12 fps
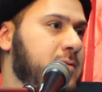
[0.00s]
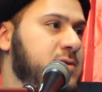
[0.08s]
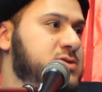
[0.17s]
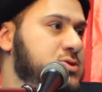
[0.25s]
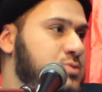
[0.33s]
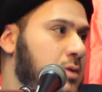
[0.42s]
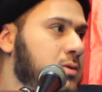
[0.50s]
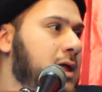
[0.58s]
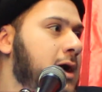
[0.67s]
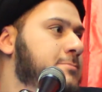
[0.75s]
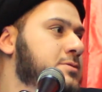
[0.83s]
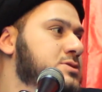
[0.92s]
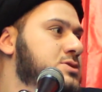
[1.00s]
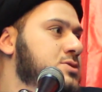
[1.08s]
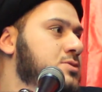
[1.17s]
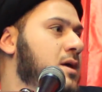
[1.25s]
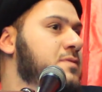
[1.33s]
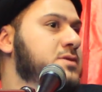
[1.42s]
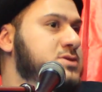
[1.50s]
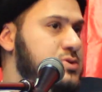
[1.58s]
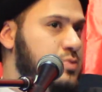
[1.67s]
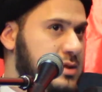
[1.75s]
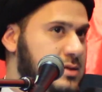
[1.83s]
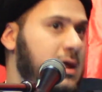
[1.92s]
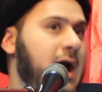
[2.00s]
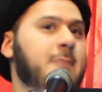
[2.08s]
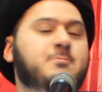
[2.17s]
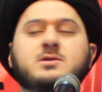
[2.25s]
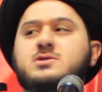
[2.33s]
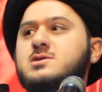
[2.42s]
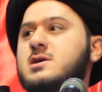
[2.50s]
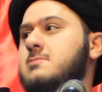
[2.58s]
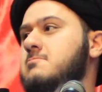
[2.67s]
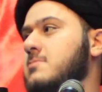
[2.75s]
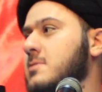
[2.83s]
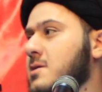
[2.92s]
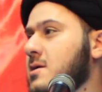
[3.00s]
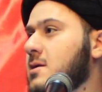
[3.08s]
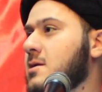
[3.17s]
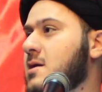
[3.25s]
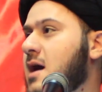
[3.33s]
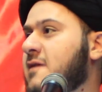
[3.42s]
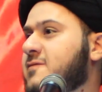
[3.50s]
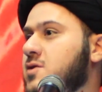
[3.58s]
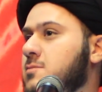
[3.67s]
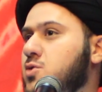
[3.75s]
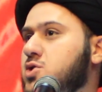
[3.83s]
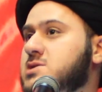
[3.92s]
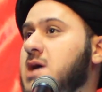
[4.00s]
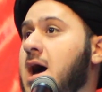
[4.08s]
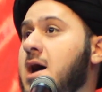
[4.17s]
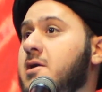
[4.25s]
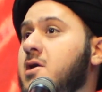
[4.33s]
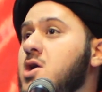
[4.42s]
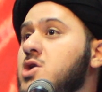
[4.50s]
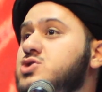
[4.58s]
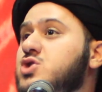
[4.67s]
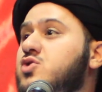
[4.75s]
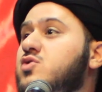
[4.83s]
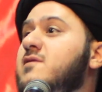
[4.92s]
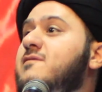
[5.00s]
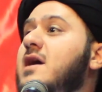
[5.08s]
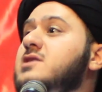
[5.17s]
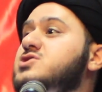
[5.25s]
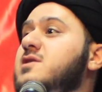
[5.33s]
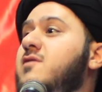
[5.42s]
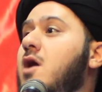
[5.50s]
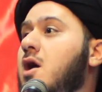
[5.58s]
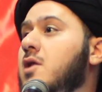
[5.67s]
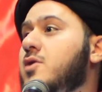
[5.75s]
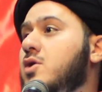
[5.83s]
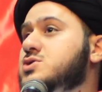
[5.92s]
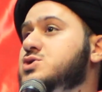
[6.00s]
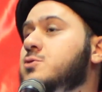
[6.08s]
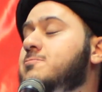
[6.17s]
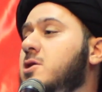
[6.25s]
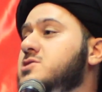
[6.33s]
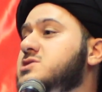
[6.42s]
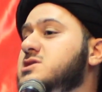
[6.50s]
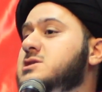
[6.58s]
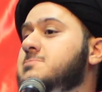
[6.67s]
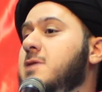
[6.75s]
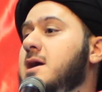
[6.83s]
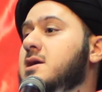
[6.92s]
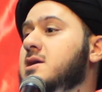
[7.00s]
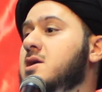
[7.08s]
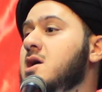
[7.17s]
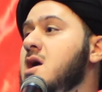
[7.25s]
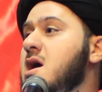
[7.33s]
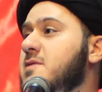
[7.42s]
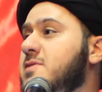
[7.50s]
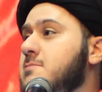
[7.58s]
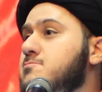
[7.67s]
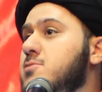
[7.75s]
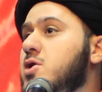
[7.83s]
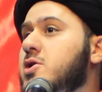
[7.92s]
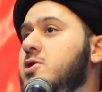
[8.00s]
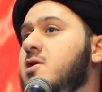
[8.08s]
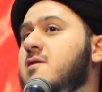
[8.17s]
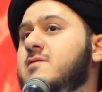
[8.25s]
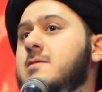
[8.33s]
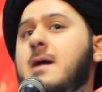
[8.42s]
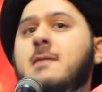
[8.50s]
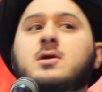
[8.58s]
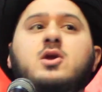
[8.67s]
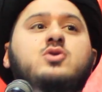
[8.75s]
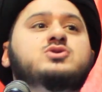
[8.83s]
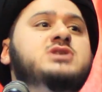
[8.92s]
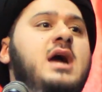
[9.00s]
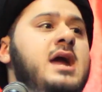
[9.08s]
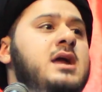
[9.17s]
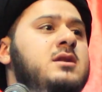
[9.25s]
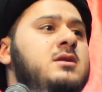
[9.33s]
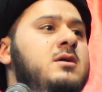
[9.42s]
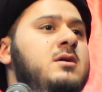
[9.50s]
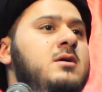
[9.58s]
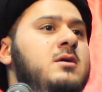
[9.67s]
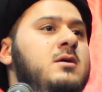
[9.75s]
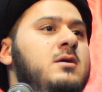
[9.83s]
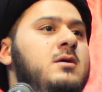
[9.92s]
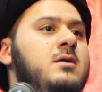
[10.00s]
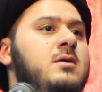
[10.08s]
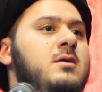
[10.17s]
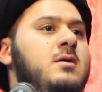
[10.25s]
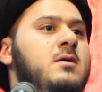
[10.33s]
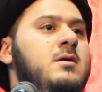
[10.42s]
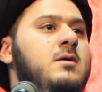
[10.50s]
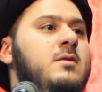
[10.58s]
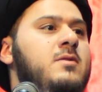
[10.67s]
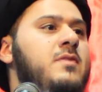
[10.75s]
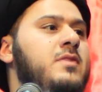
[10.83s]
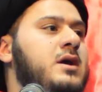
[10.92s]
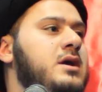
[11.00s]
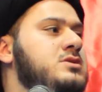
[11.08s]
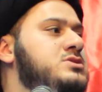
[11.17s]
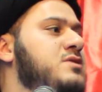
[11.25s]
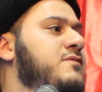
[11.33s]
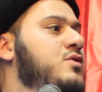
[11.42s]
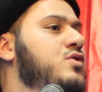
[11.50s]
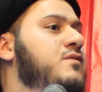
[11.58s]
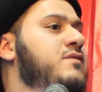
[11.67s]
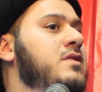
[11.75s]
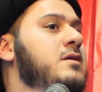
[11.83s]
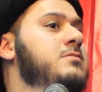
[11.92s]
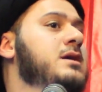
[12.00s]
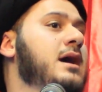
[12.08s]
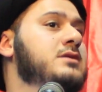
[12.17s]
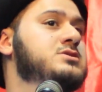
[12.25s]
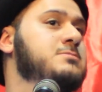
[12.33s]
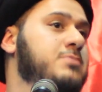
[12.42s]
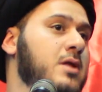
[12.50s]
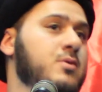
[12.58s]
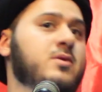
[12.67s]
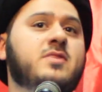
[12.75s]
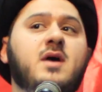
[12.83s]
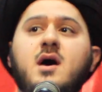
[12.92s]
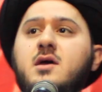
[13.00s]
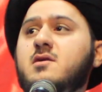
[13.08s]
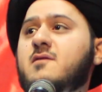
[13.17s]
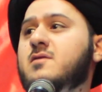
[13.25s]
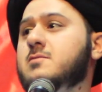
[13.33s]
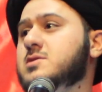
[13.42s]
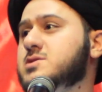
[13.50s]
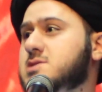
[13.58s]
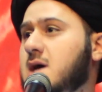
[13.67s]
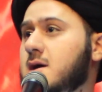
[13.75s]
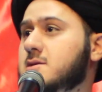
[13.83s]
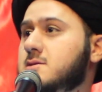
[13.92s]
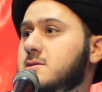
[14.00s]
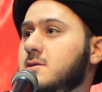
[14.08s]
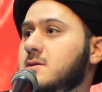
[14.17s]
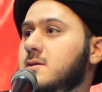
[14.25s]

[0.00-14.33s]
This is what will happen to you. And this is what happened to him. After Mukhtar took revenge of all those who participated in the murder of Imam al-Hussein, then the kids of Kufa, they began to play with the head of Ibn Sa'd.